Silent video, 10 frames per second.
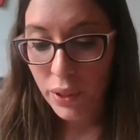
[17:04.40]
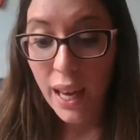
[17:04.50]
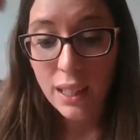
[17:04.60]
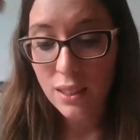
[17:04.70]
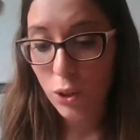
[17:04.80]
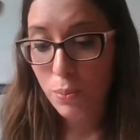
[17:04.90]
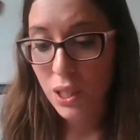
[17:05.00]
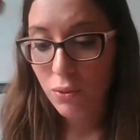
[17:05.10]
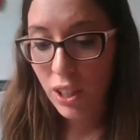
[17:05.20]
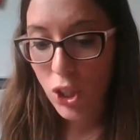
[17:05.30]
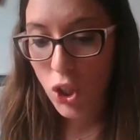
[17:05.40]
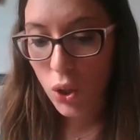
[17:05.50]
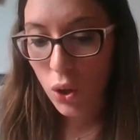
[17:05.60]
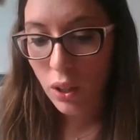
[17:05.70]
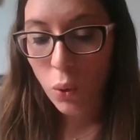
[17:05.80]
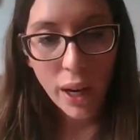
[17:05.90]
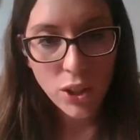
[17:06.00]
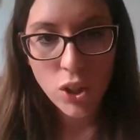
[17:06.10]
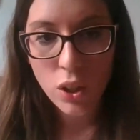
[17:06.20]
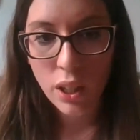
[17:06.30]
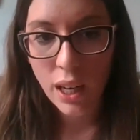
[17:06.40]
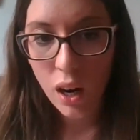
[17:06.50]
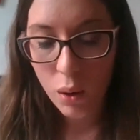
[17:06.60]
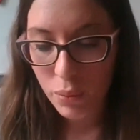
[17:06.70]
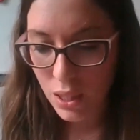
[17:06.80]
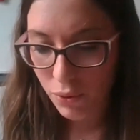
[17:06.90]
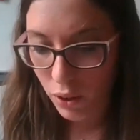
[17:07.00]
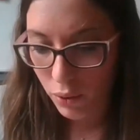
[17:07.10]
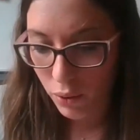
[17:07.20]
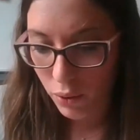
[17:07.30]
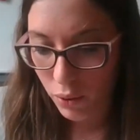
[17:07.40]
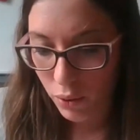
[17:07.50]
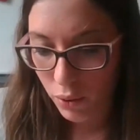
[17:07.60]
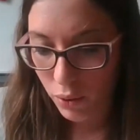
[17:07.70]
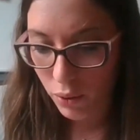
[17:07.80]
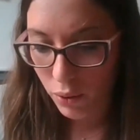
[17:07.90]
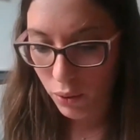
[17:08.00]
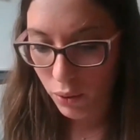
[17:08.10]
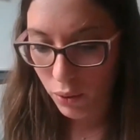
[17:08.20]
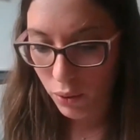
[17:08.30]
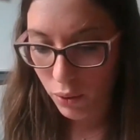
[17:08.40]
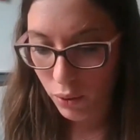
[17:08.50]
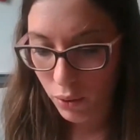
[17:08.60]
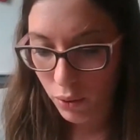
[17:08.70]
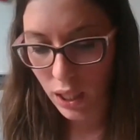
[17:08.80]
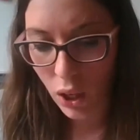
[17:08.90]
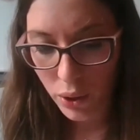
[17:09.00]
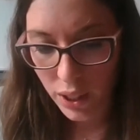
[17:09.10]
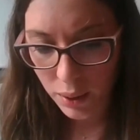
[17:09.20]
Yes, the observation, question, and comments from civil society were included.